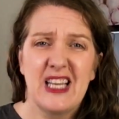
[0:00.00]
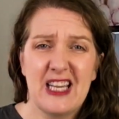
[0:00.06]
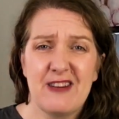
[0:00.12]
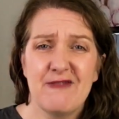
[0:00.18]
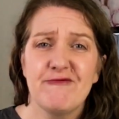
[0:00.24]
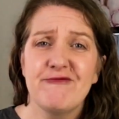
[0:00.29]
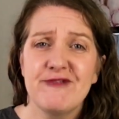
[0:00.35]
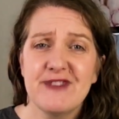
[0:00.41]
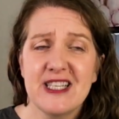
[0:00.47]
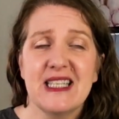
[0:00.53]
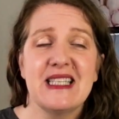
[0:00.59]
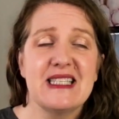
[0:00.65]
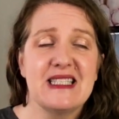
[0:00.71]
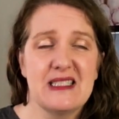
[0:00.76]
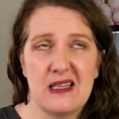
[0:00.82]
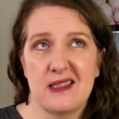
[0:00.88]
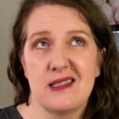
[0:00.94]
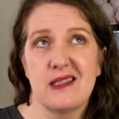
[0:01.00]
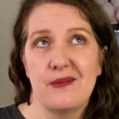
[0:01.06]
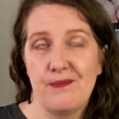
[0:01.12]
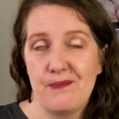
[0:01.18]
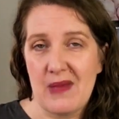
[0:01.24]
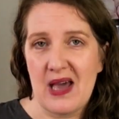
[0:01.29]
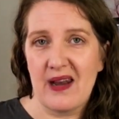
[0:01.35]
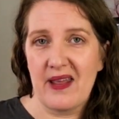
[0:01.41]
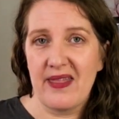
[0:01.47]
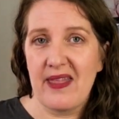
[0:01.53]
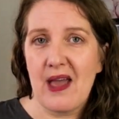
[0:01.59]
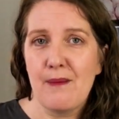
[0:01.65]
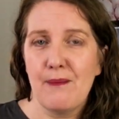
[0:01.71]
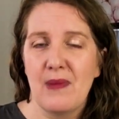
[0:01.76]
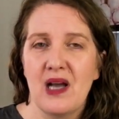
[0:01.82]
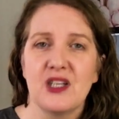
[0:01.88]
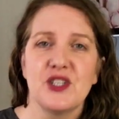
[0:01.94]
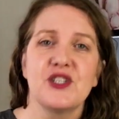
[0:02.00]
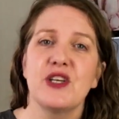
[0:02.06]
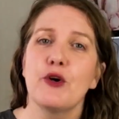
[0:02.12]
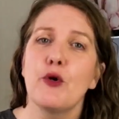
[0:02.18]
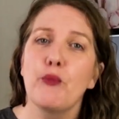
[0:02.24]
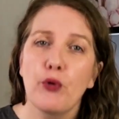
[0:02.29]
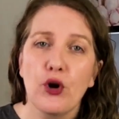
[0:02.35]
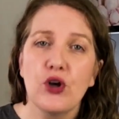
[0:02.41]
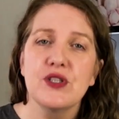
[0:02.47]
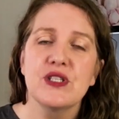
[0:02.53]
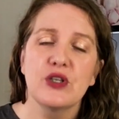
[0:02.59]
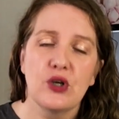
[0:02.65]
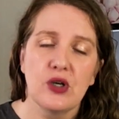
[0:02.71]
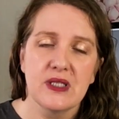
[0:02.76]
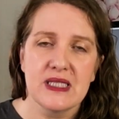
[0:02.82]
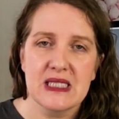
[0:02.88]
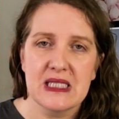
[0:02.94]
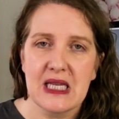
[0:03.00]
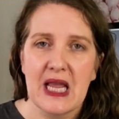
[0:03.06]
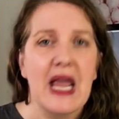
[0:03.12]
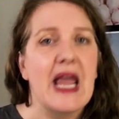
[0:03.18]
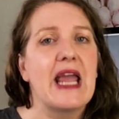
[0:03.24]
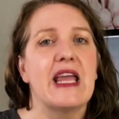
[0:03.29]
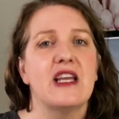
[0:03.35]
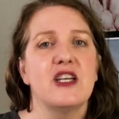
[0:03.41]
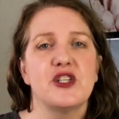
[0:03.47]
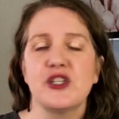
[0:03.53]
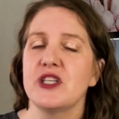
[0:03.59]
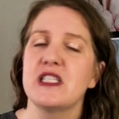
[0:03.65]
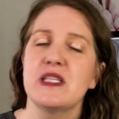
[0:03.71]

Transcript: It really doesn't matter that much. There are pros and cons to each.